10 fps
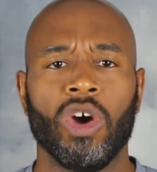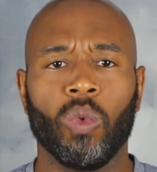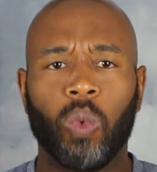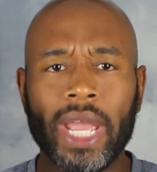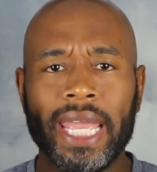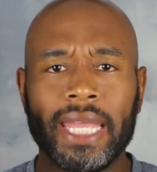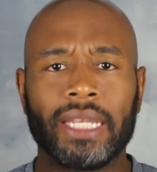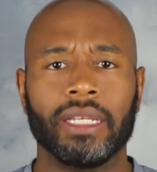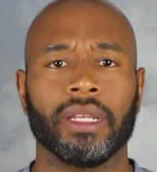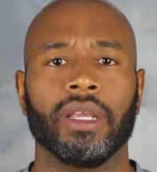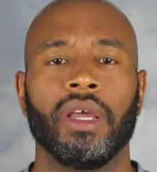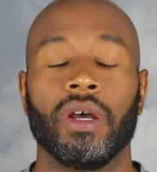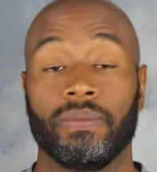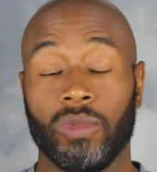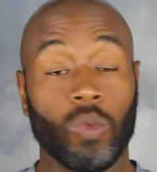
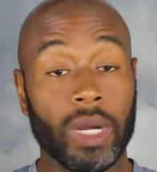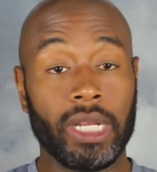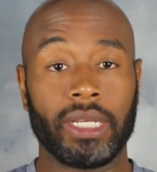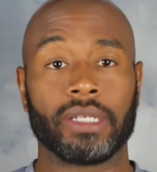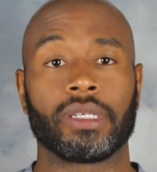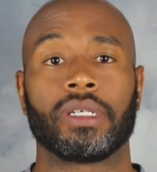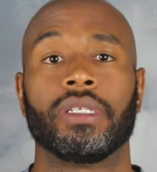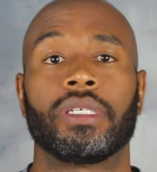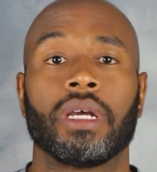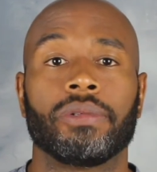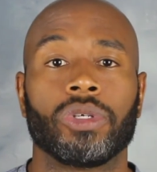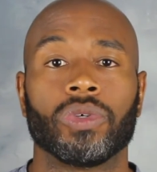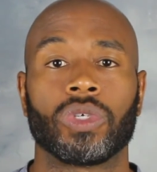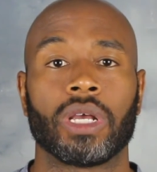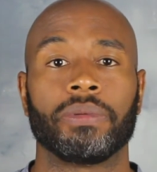Winning is a conceptual
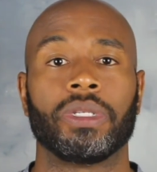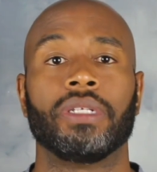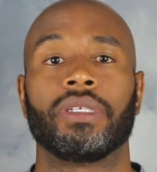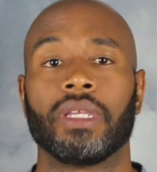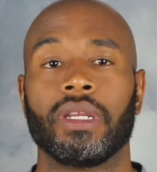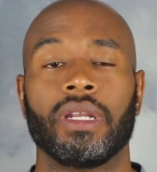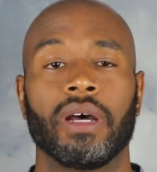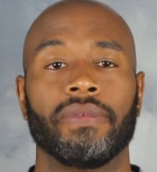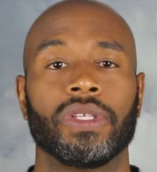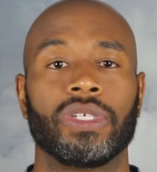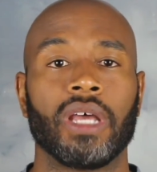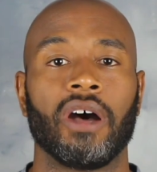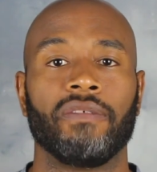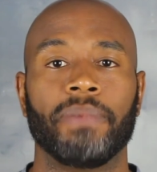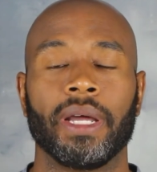substance in and of
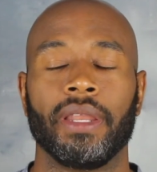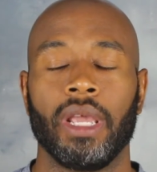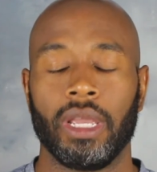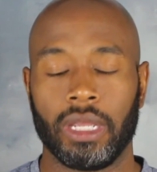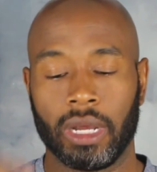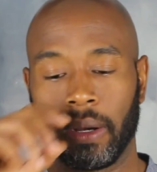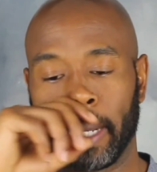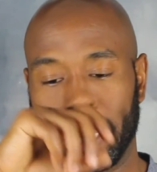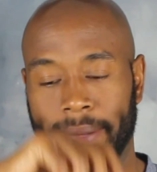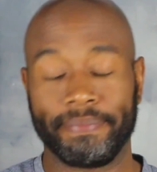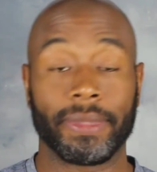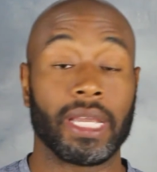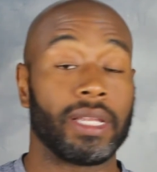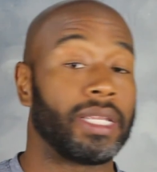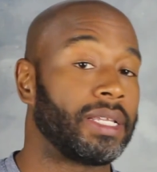itself, but
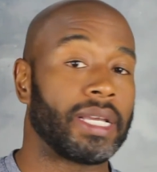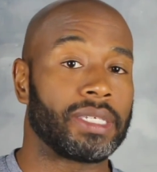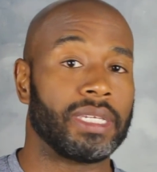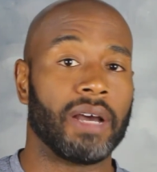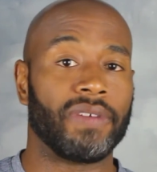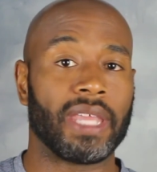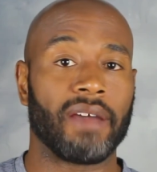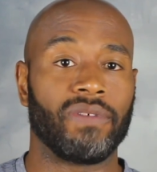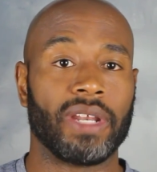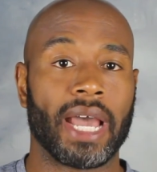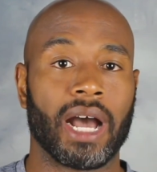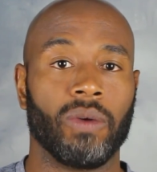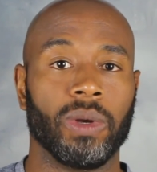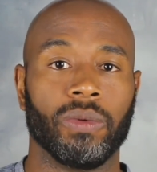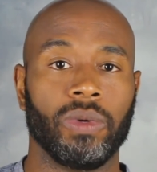that's enough of that for now.
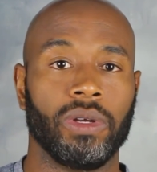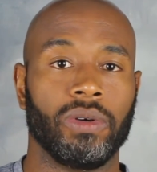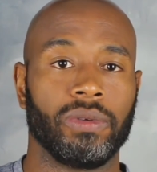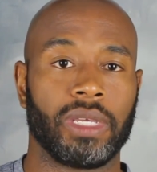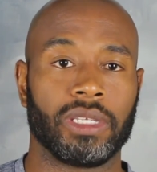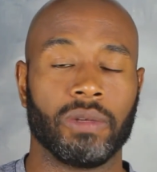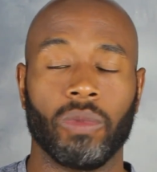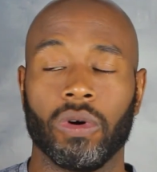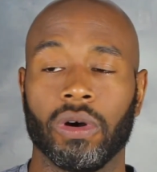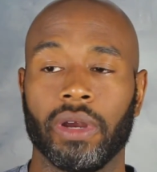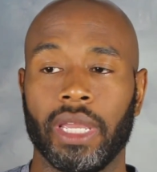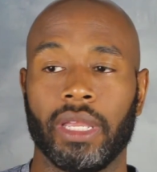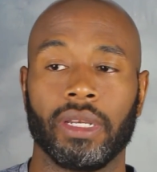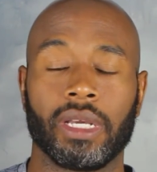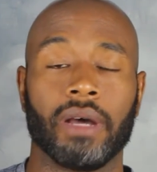We'll get to more
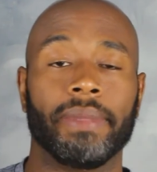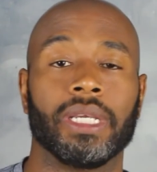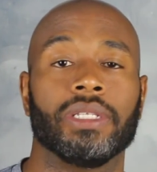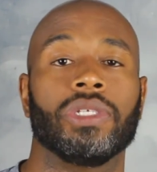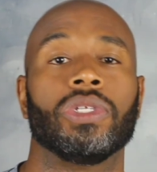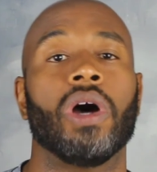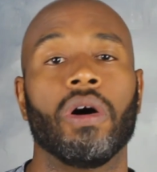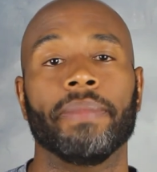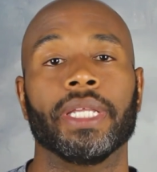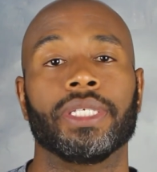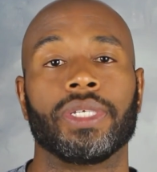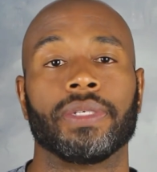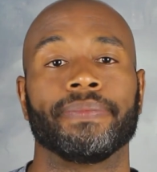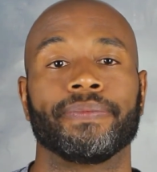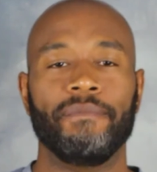in coming
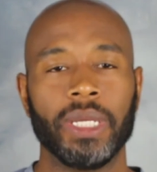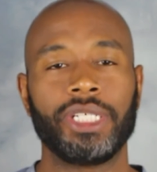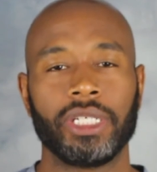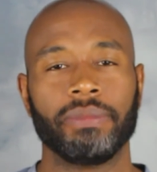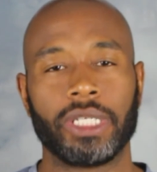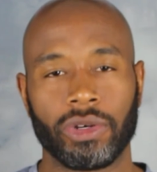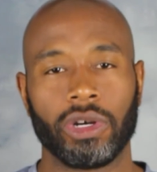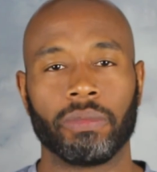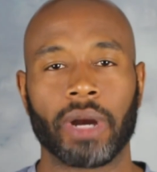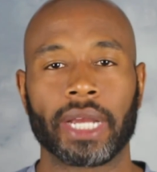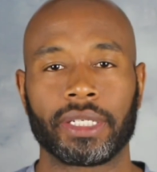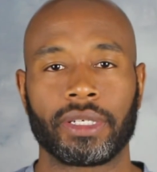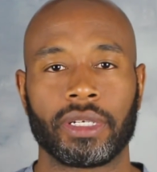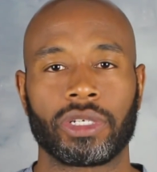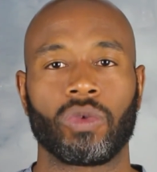installments. I've mentioned material
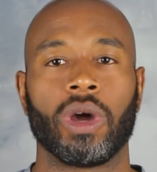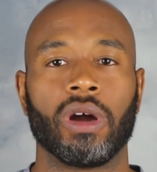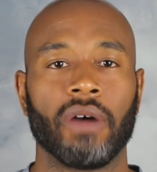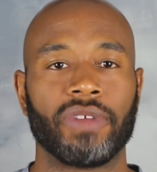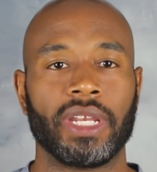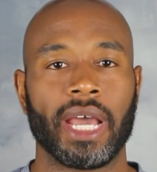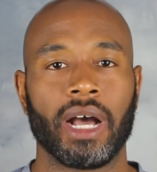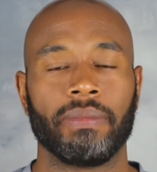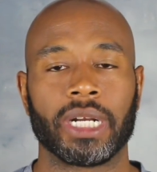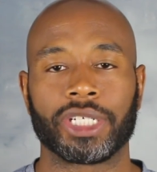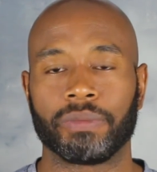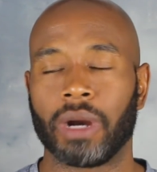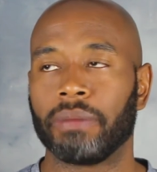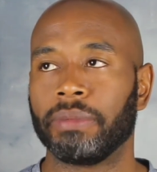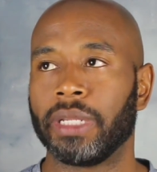practices quite often now, but I should
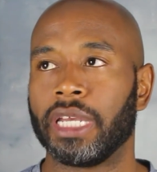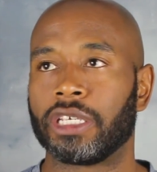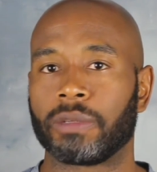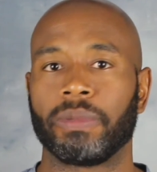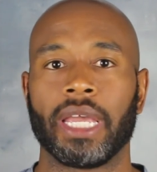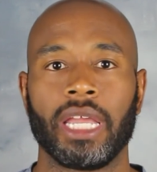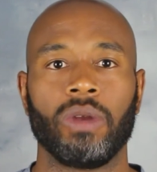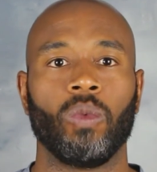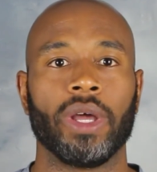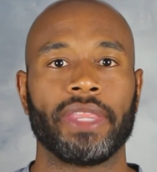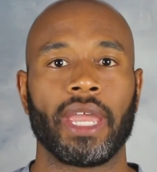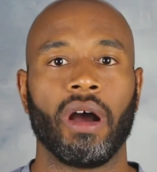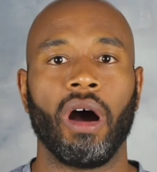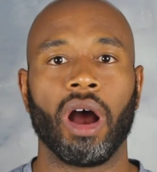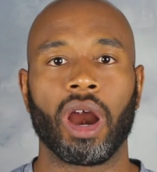probably explain what they
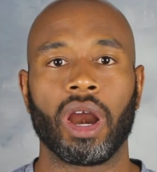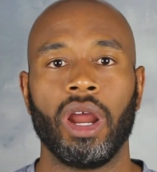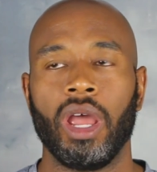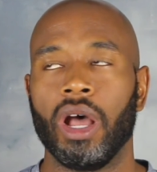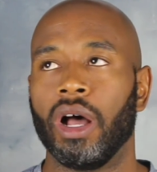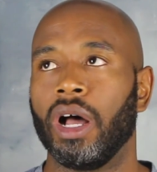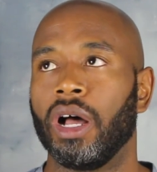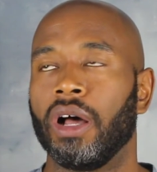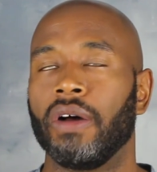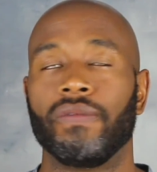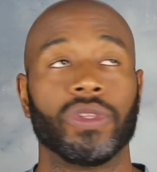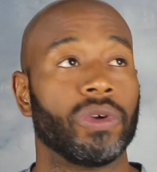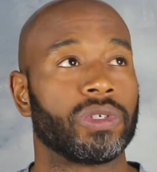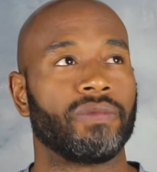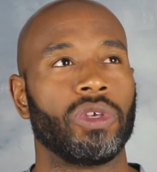are for
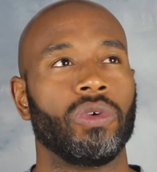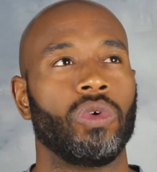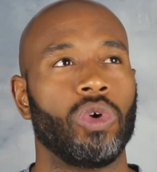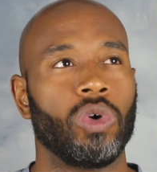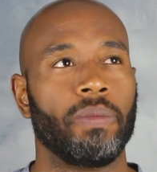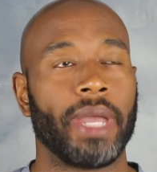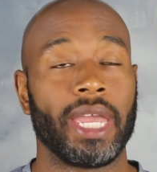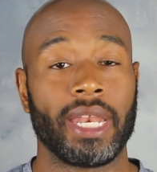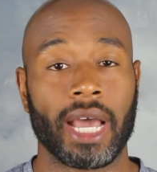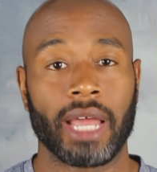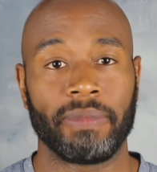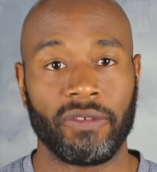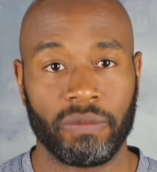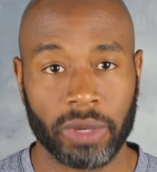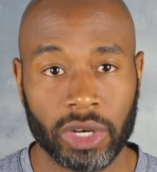those of you who may not be
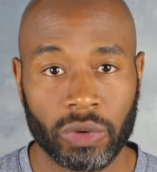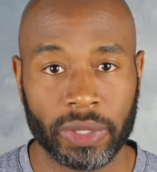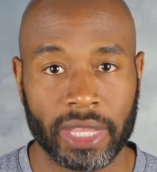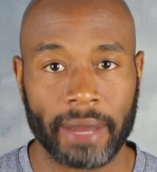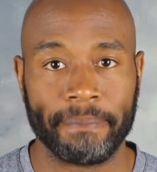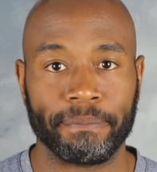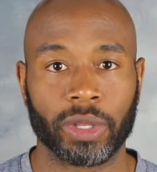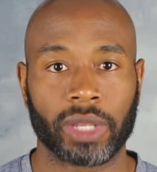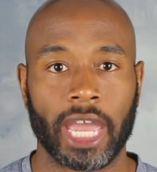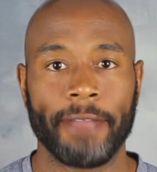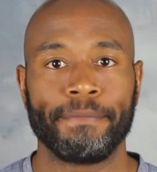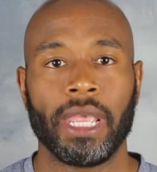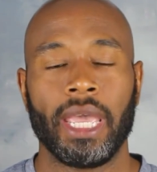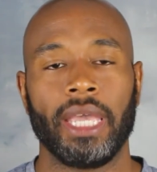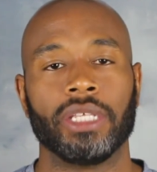familiar with them, okay?
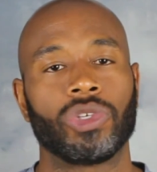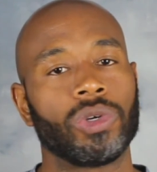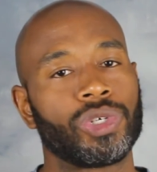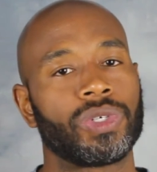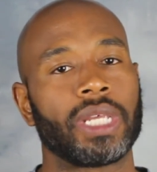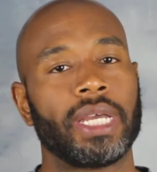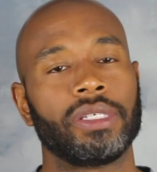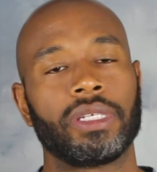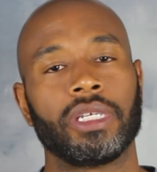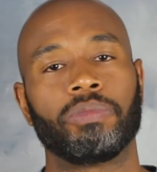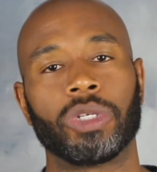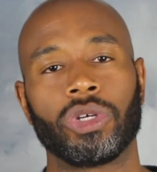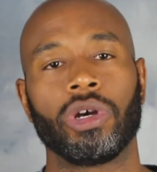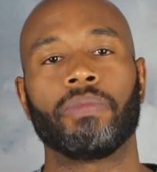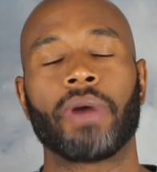In social sciences,
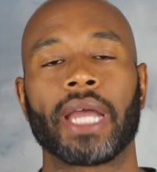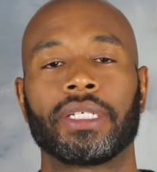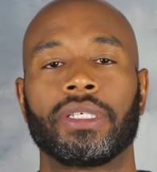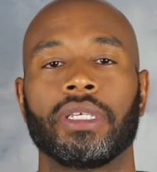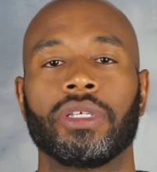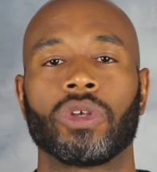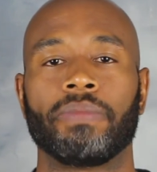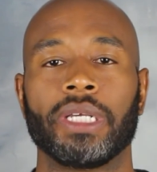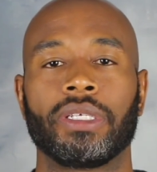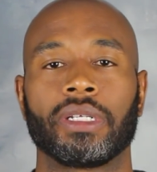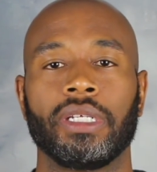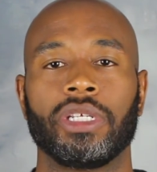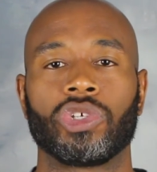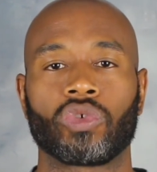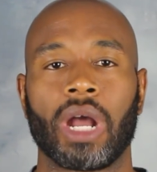material practices are basically
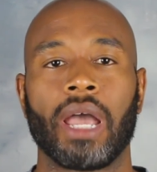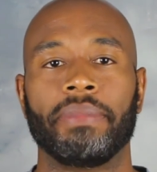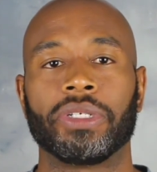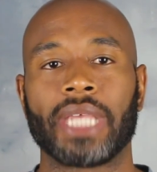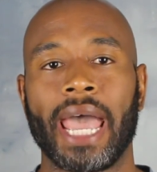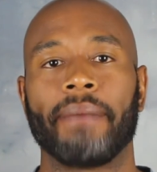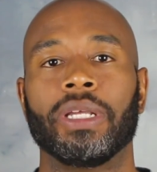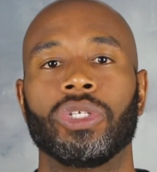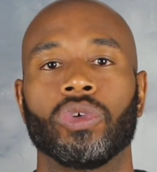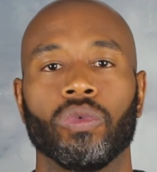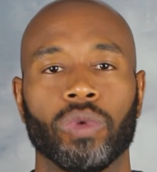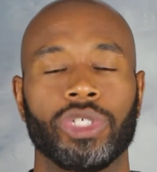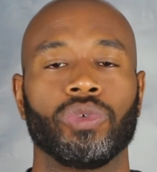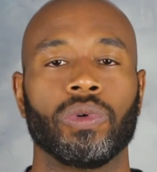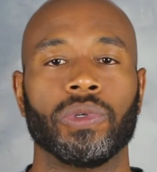described as habits or
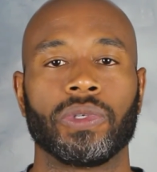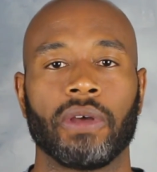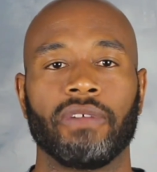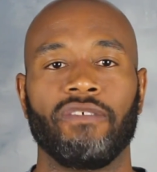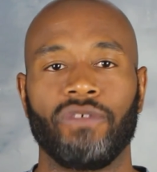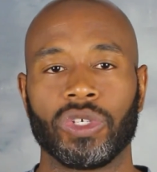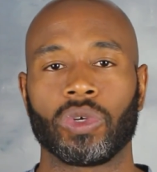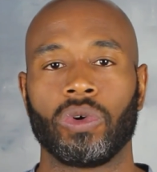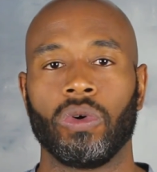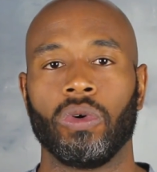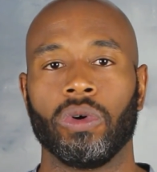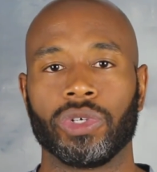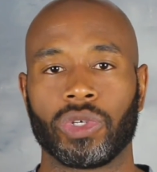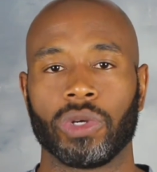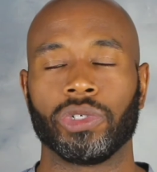rituals of a physical or
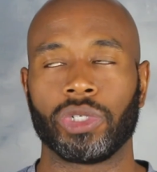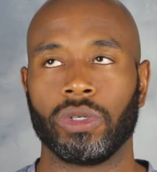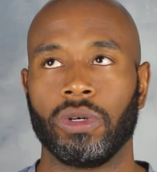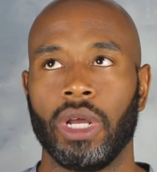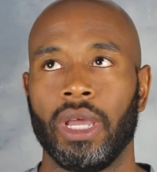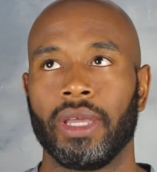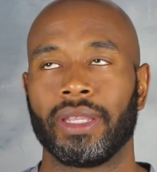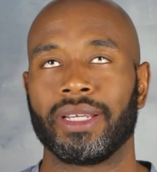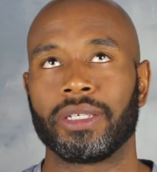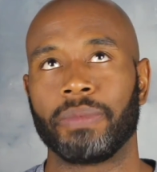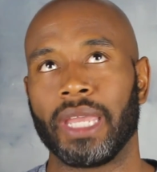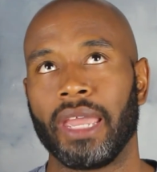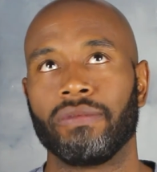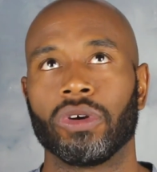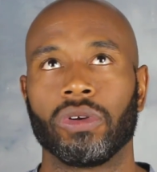social, that is
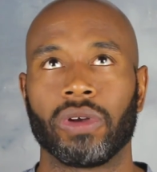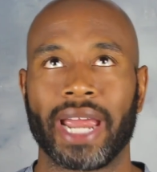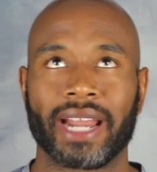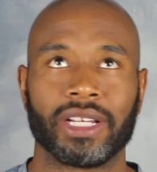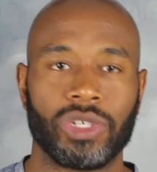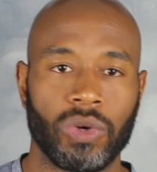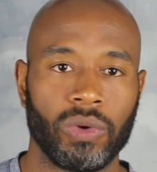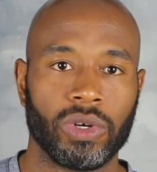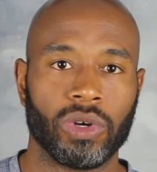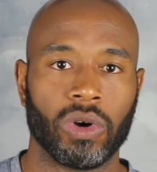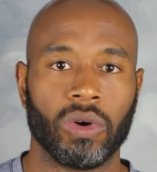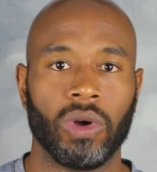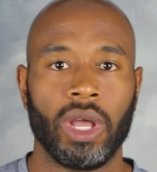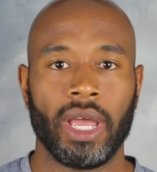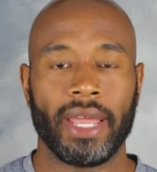behavioral or
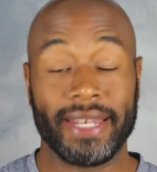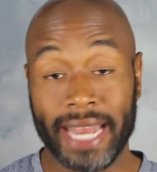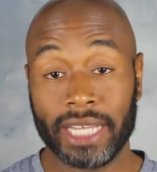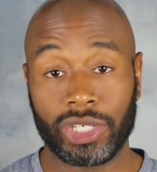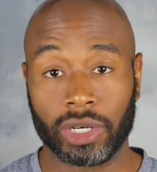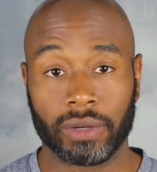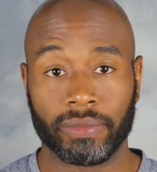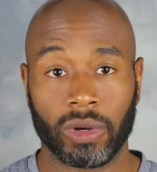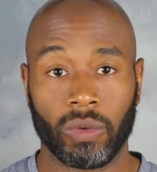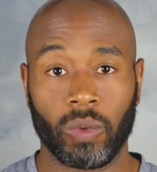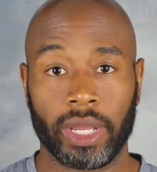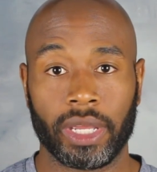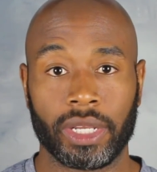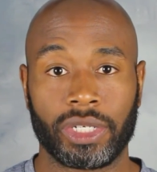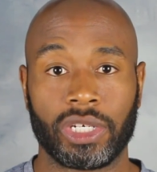attitudinal nature,
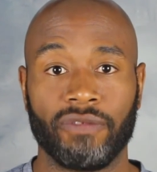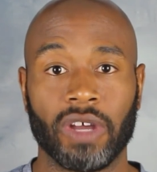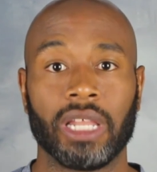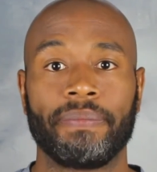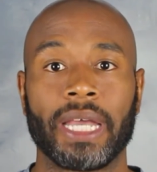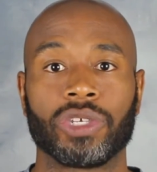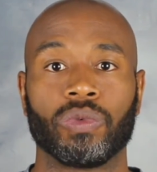which develop as a